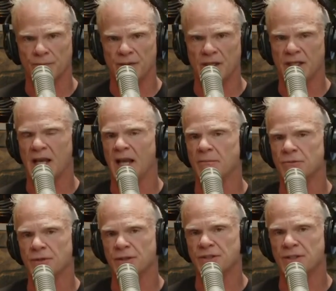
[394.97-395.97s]
He came
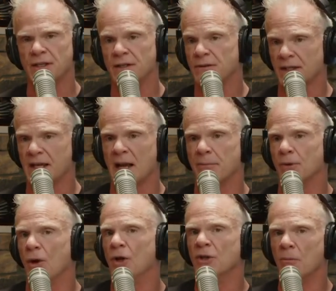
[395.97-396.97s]
to the Capitol
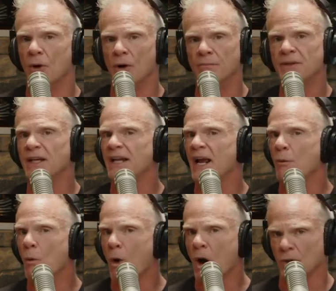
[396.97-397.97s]
on the Mall in a
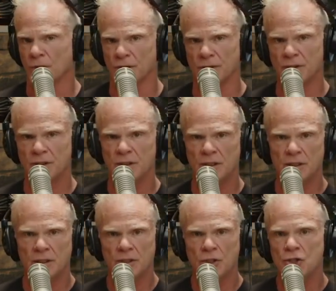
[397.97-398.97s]
walker.
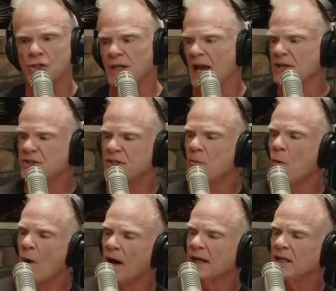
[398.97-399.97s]
She asked him
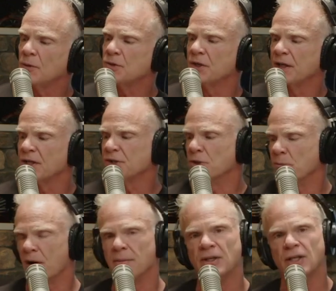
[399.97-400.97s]
why he was against
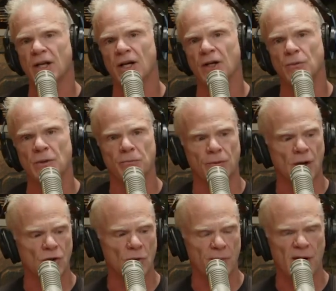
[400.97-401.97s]
Obamacare and what
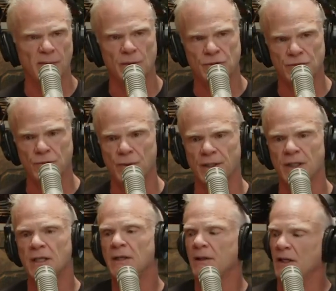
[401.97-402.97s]
Barack Obama was doing.
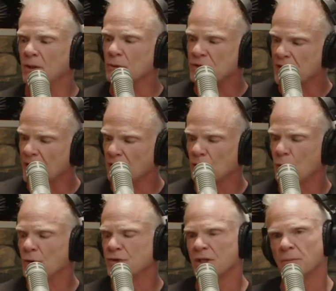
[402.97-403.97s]
He was
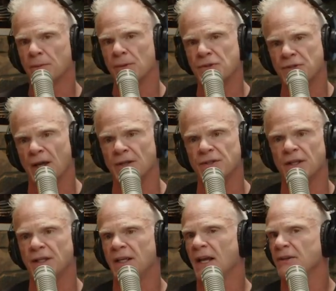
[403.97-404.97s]
eloquent and precise,
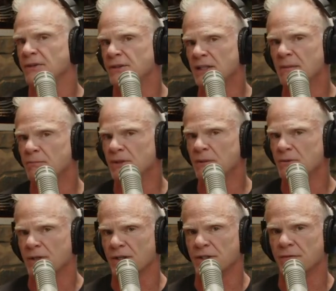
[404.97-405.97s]
and he had deep, deep
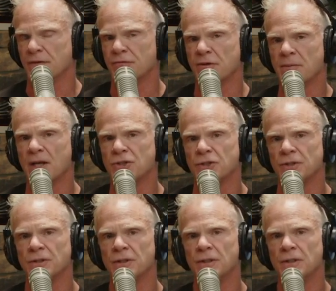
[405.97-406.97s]
sets of information.